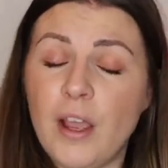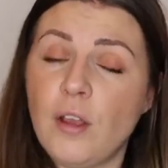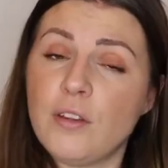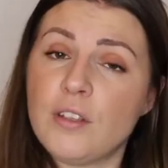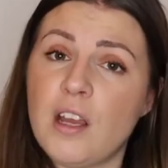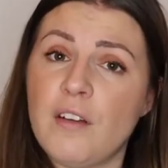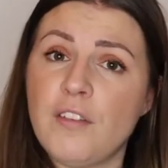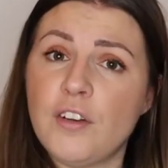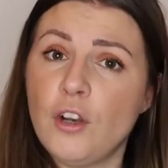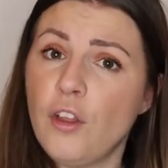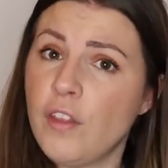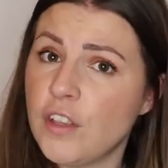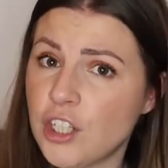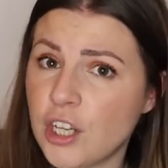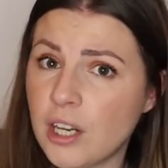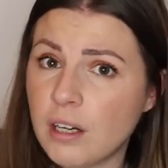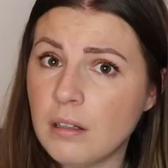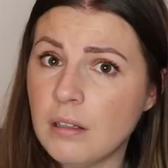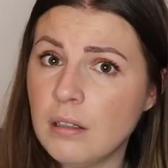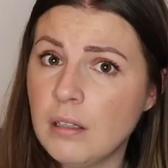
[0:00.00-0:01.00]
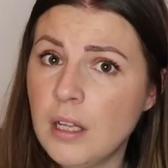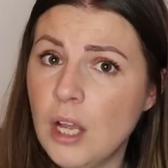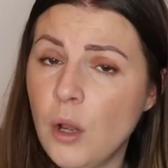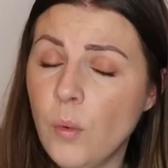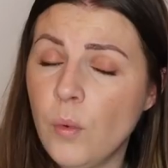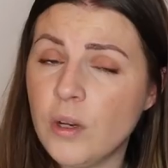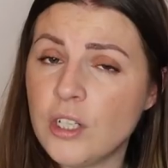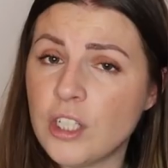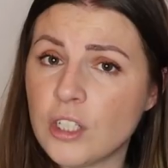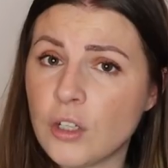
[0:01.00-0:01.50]
I also have another channel,
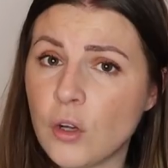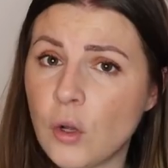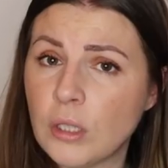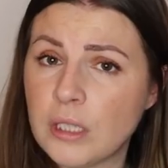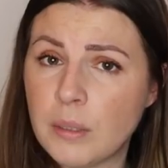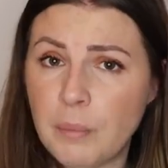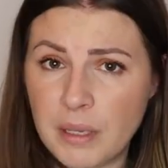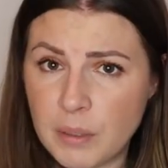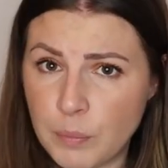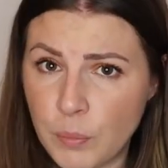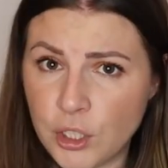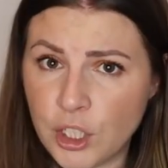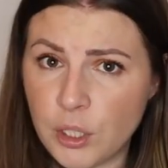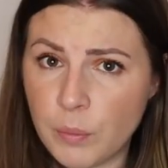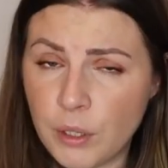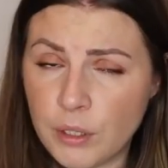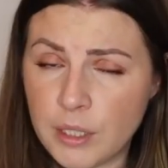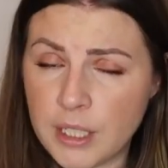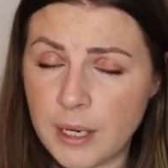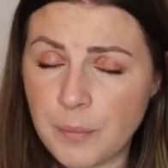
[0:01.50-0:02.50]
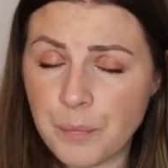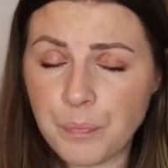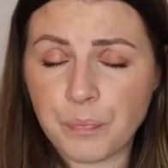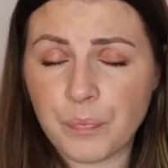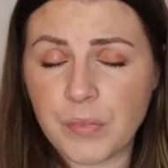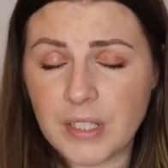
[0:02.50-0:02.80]
which is called Miss Budget Beauty.